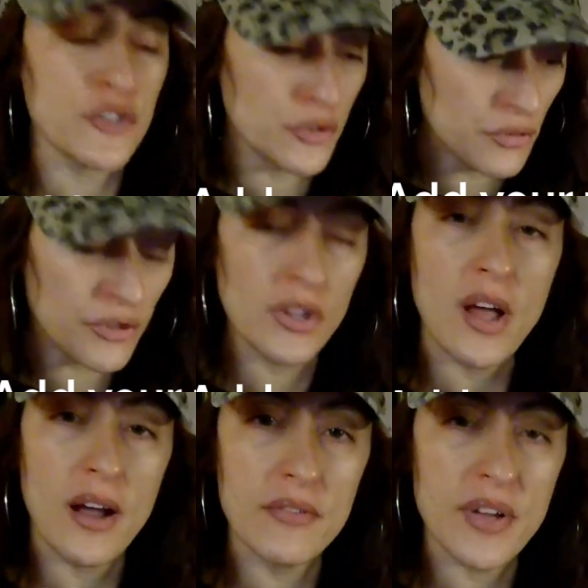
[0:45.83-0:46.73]
for
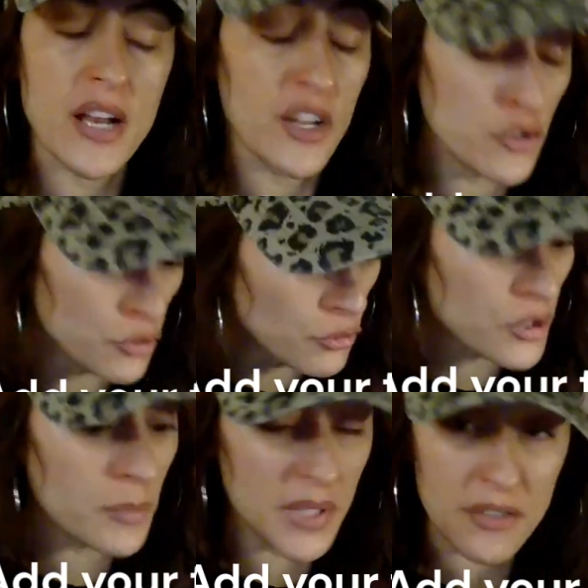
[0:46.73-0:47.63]
love, and I do
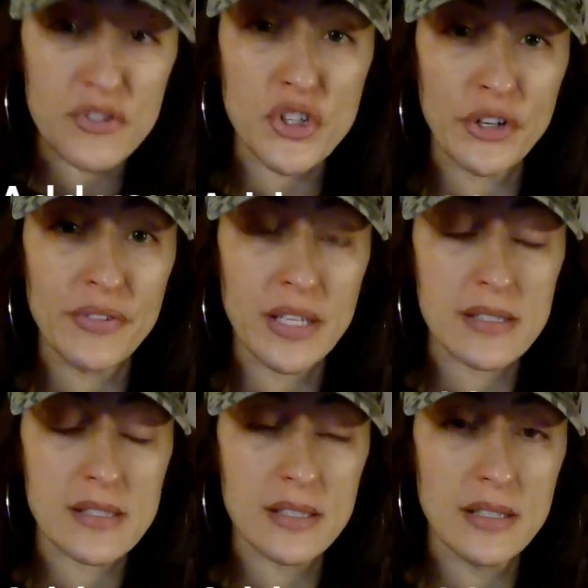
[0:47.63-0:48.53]
to be of
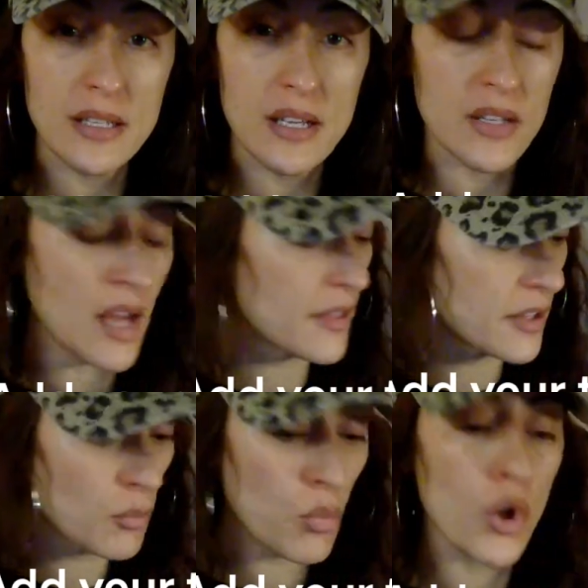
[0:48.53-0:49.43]
service.
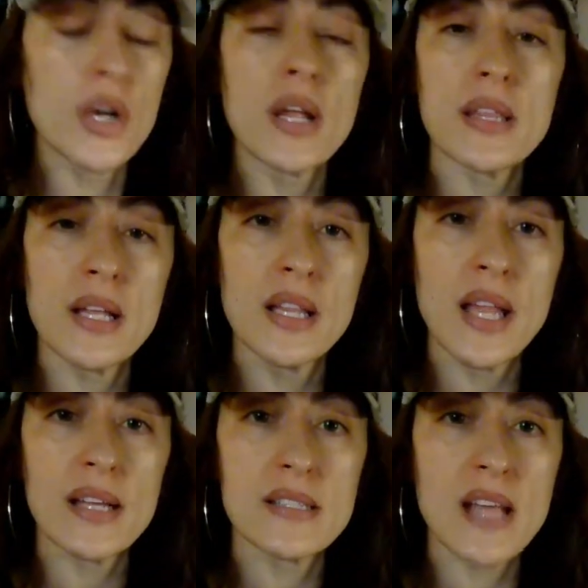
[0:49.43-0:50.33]
Nothing more, nothing
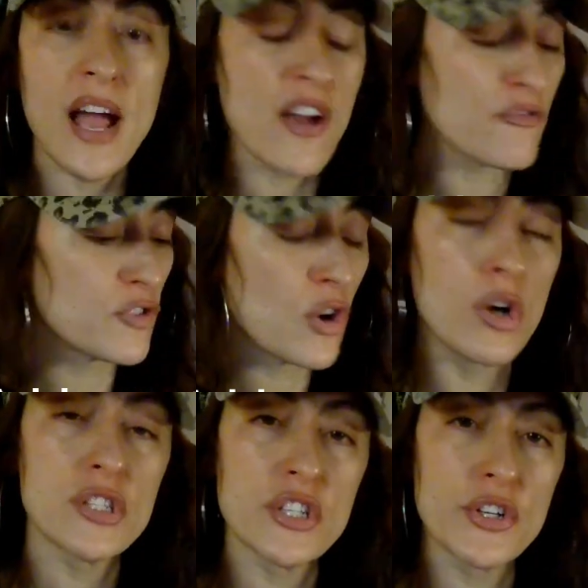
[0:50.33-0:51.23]
less. I have no
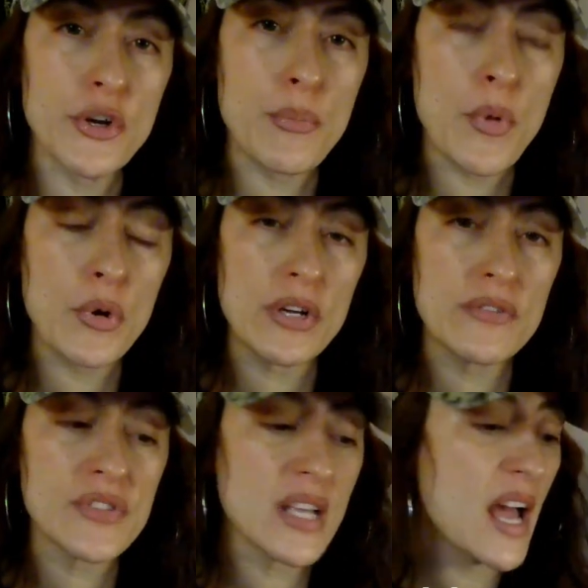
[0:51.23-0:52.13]
ulterior
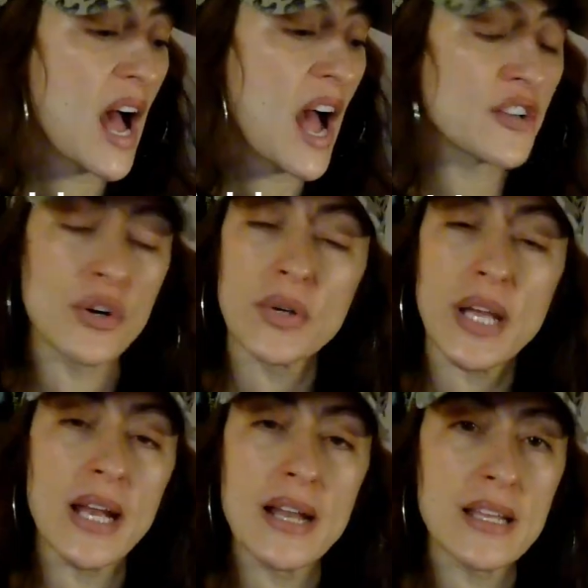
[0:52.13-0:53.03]
motives. I don't
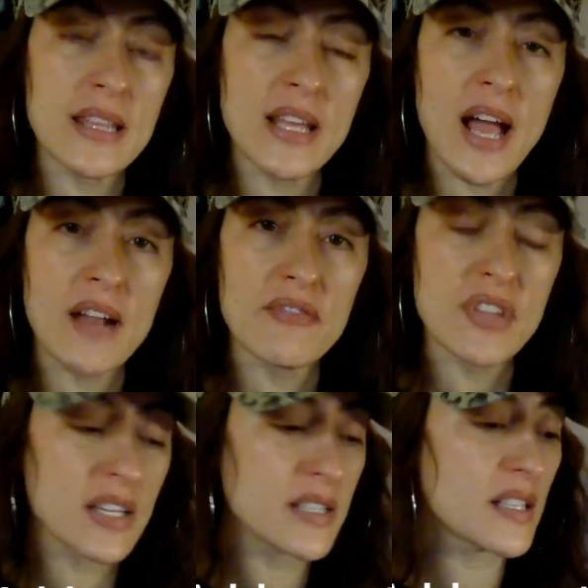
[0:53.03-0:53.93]
get anything out of
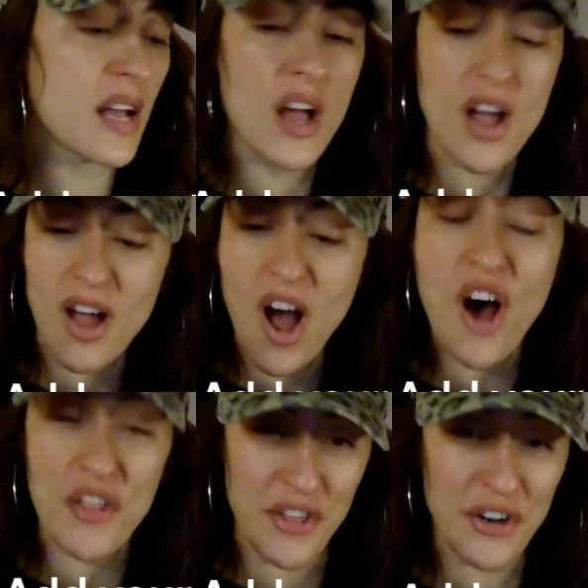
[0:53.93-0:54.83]
this
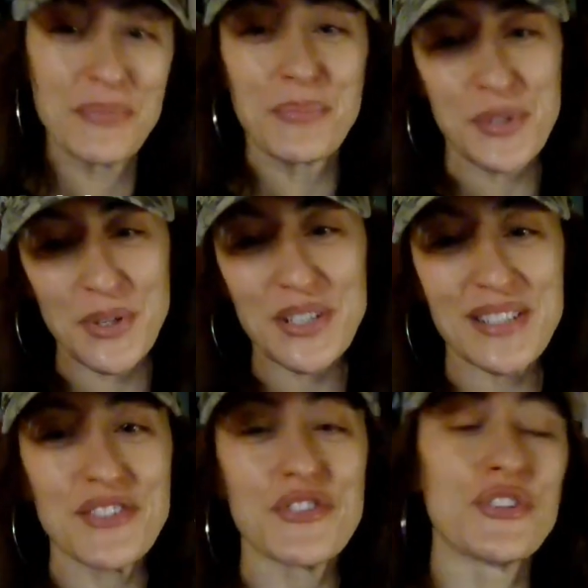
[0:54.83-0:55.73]
other spirits
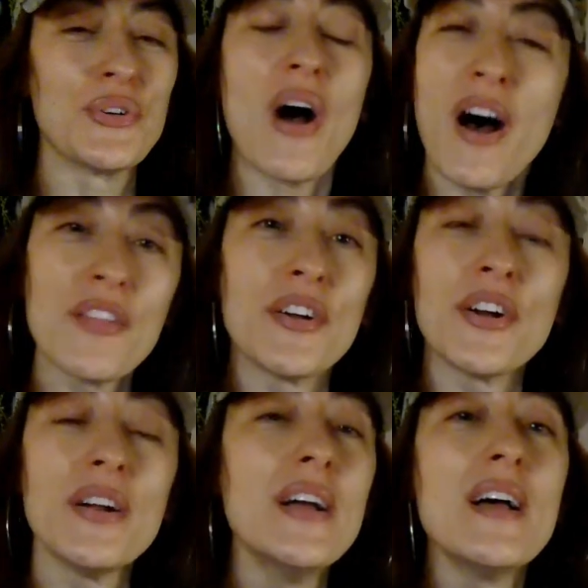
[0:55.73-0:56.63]
are true
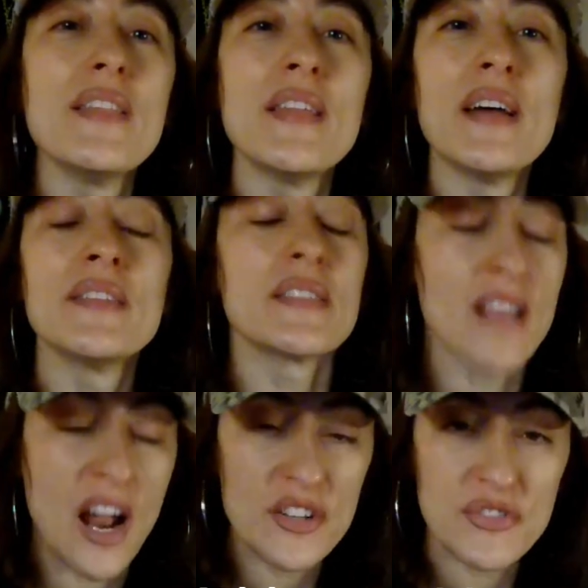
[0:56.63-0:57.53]
other than the
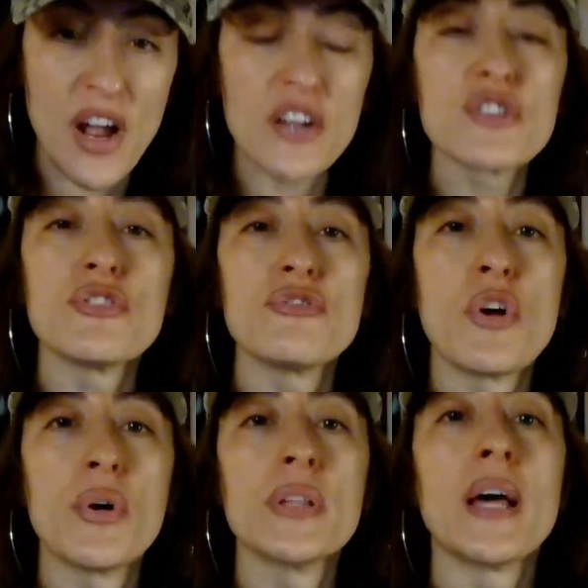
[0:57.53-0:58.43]
satisfaction of
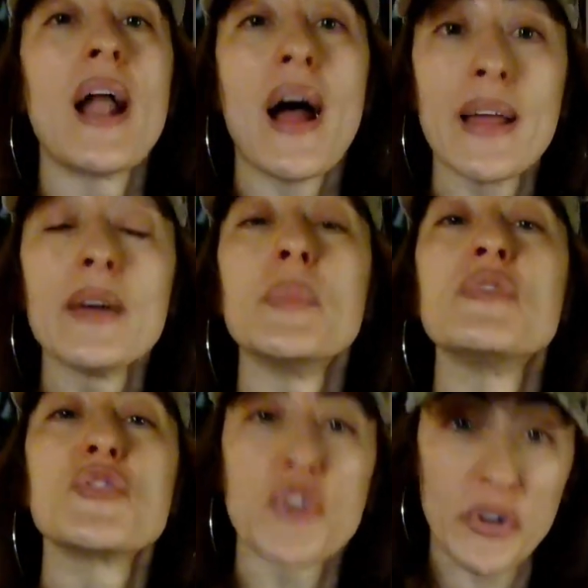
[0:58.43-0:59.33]
knowing that I am of
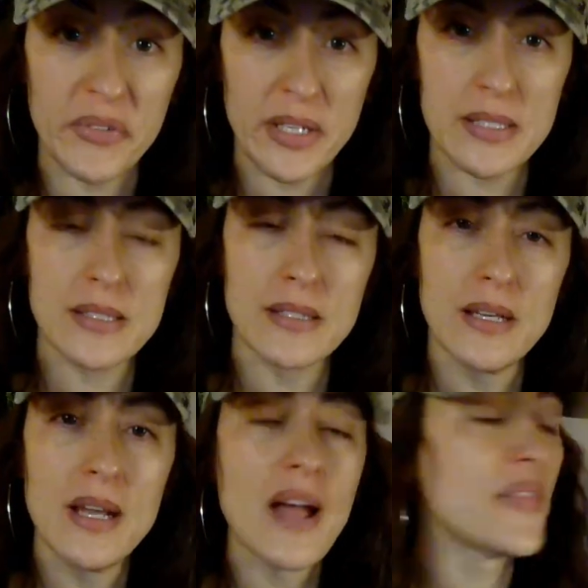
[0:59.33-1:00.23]
service.
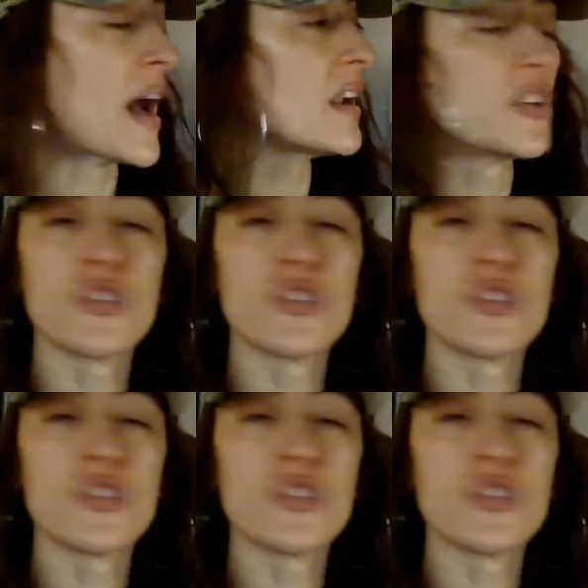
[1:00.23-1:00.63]
That is